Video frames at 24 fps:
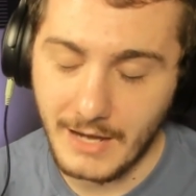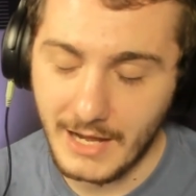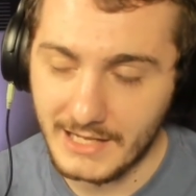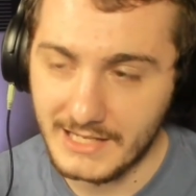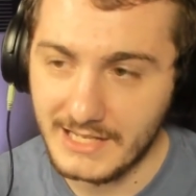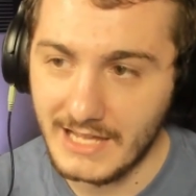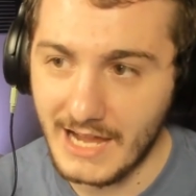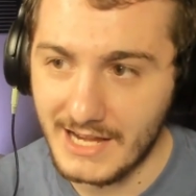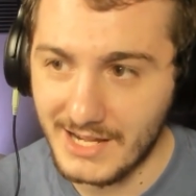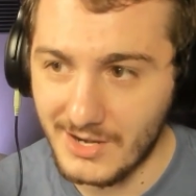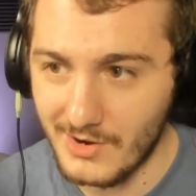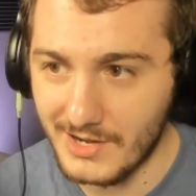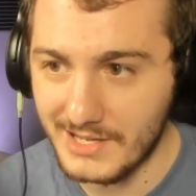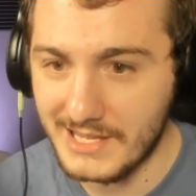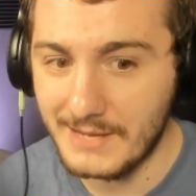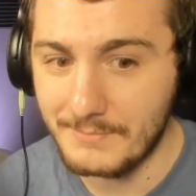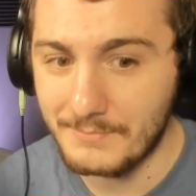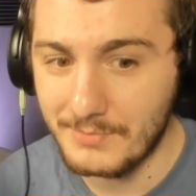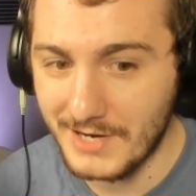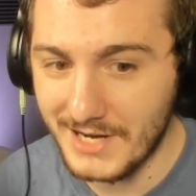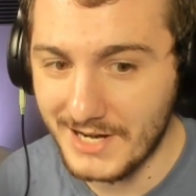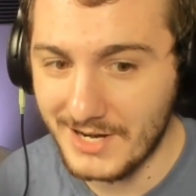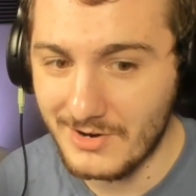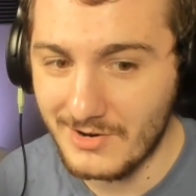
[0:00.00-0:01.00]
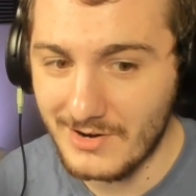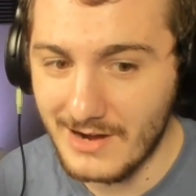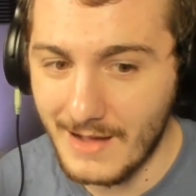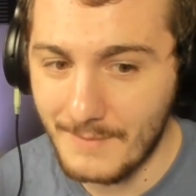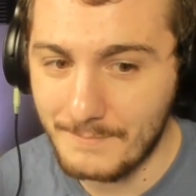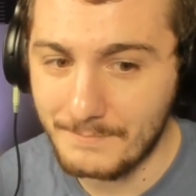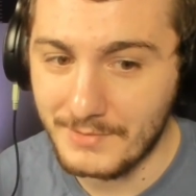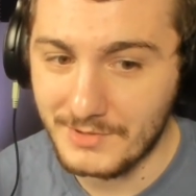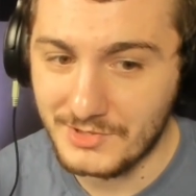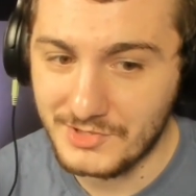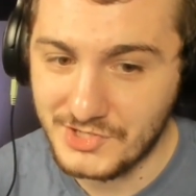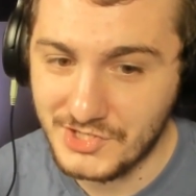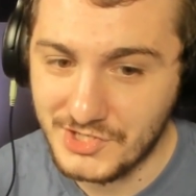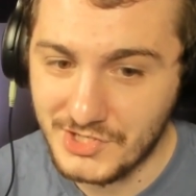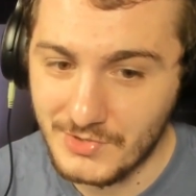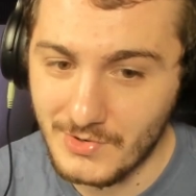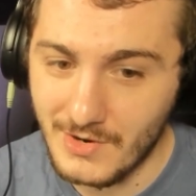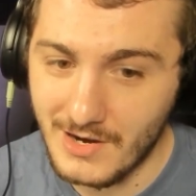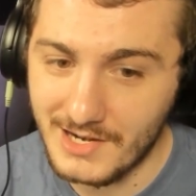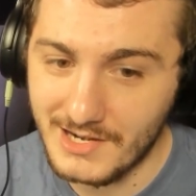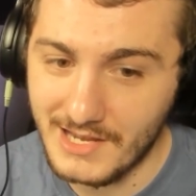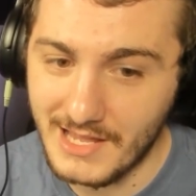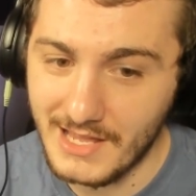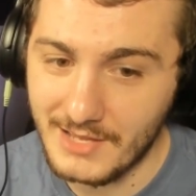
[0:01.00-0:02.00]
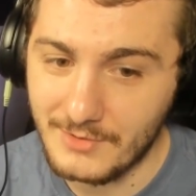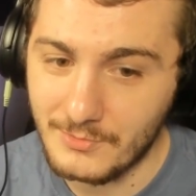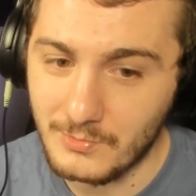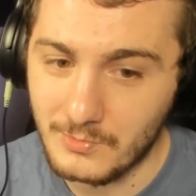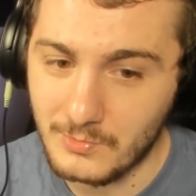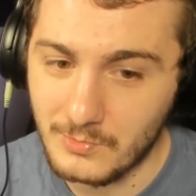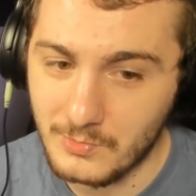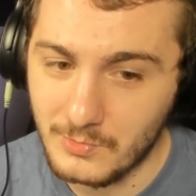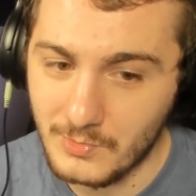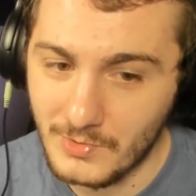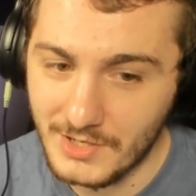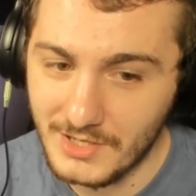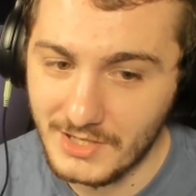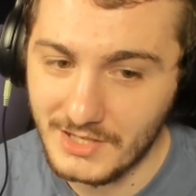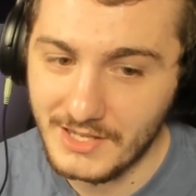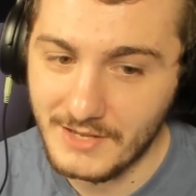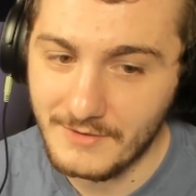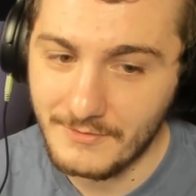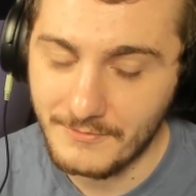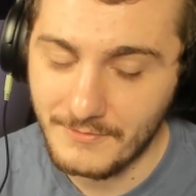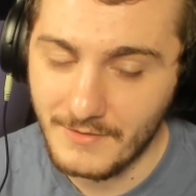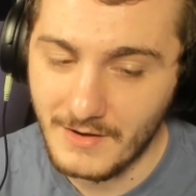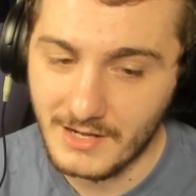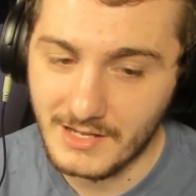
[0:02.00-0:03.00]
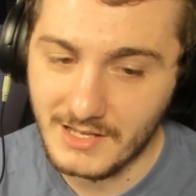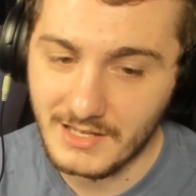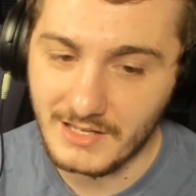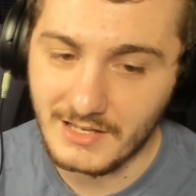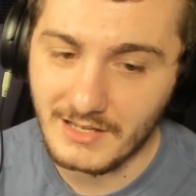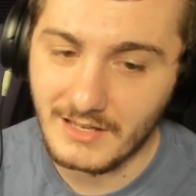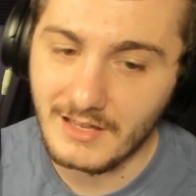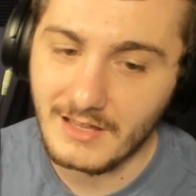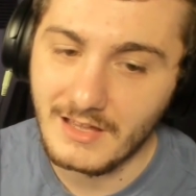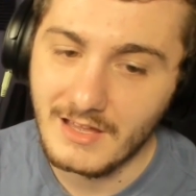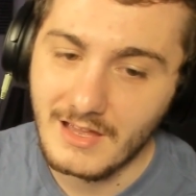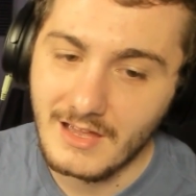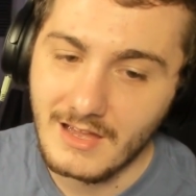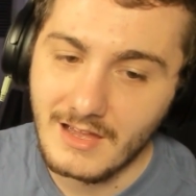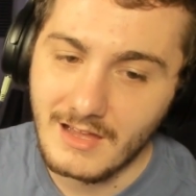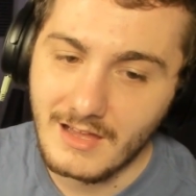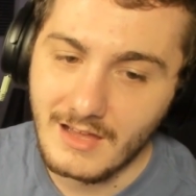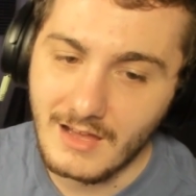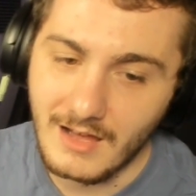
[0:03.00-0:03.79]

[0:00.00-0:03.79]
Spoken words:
I know I keep bringing her up, but Shuonhead really fucking,